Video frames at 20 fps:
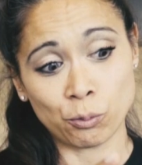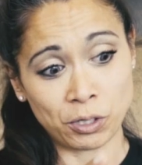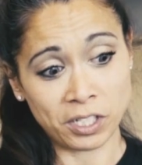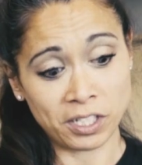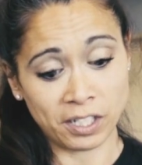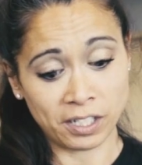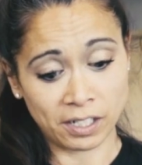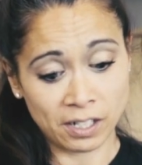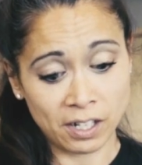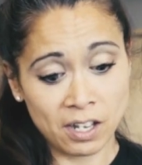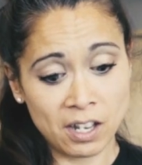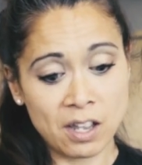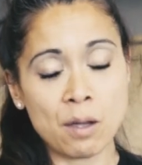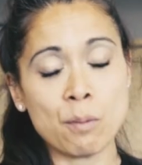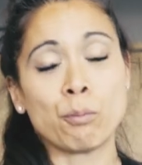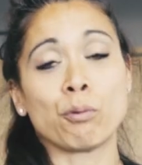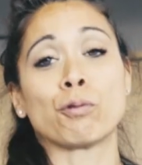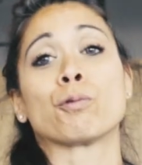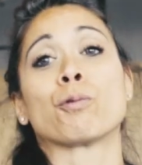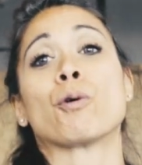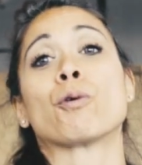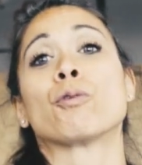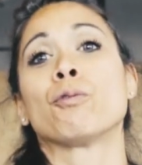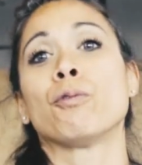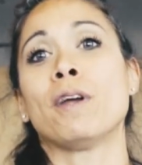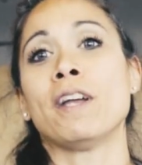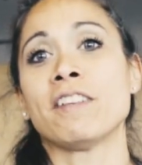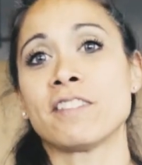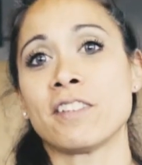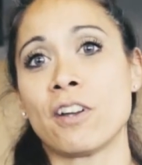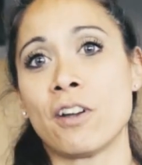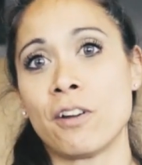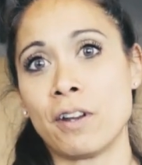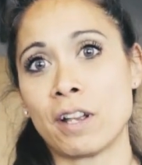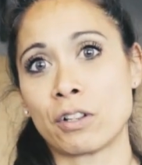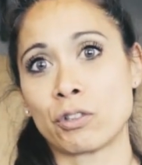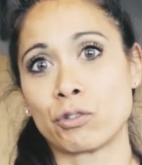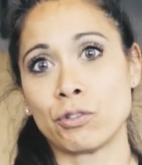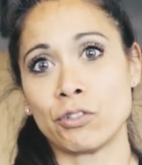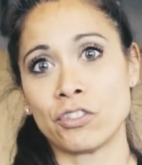we can progress our
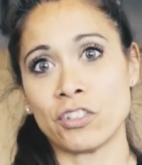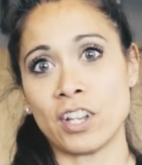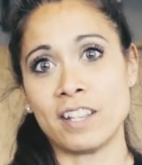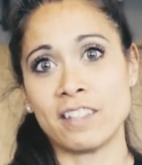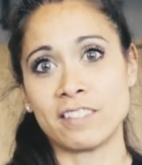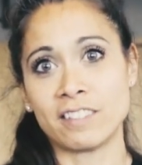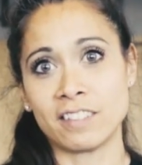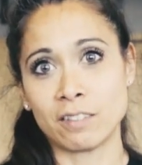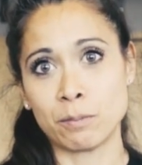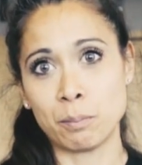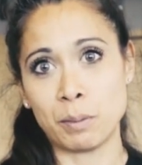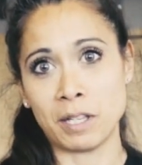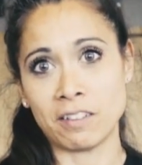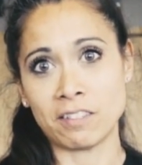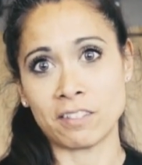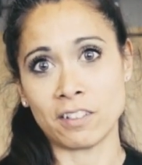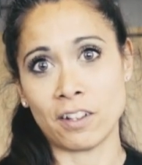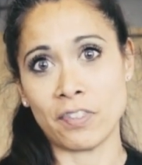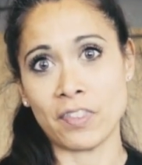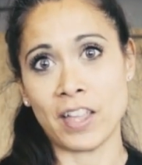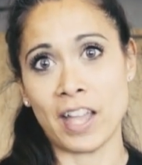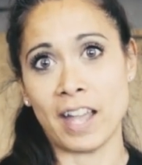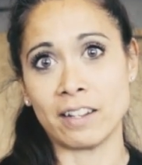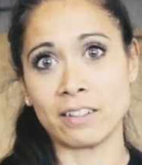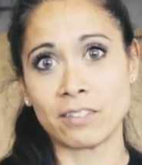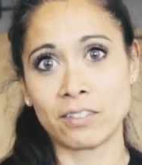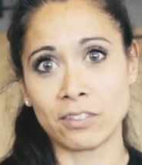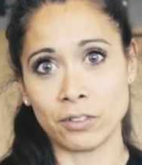exercises based on that.